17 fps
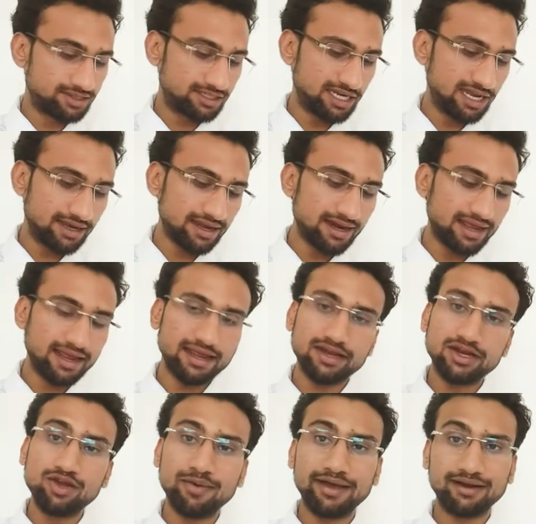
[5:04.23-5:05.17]
take a
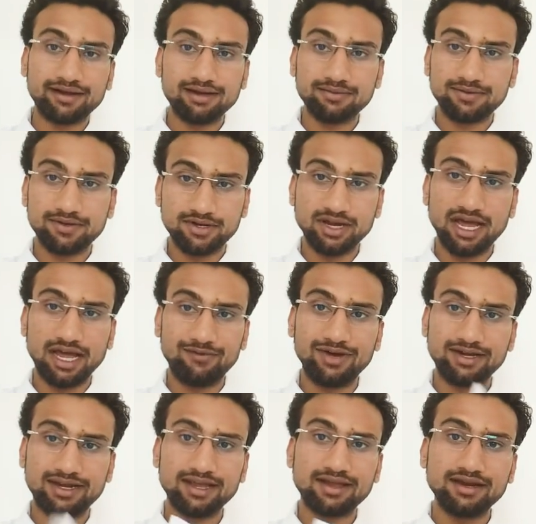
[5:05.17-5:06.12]
numerical
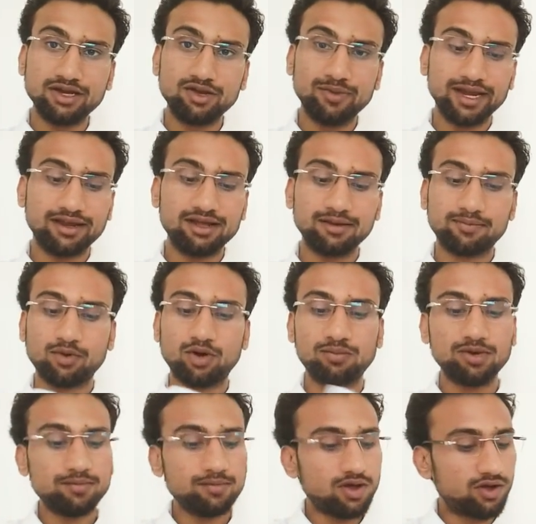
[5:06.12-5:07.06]

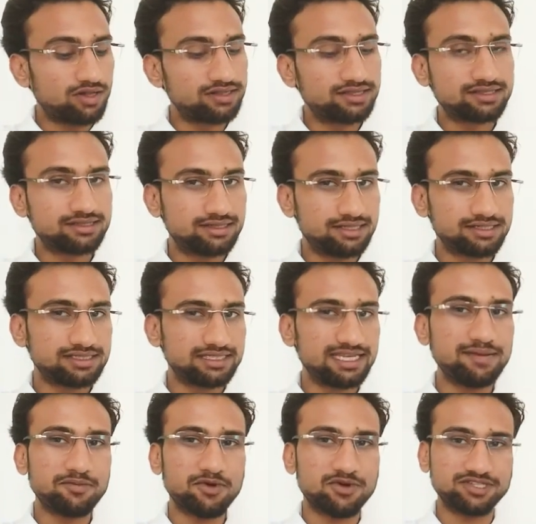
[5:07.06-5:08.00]
problem on the
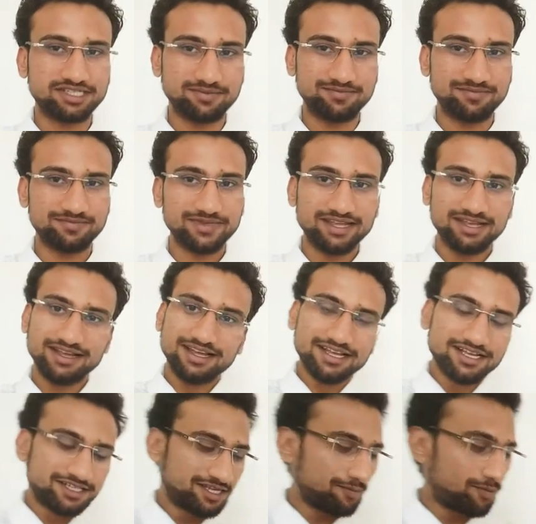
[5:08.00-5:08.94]
same concept.
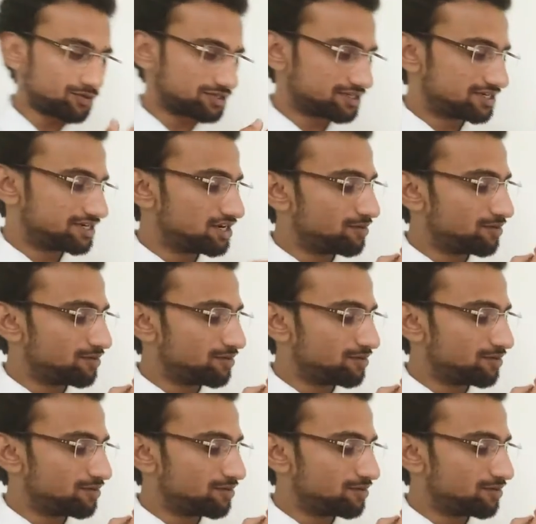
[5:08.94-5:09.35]
Suppose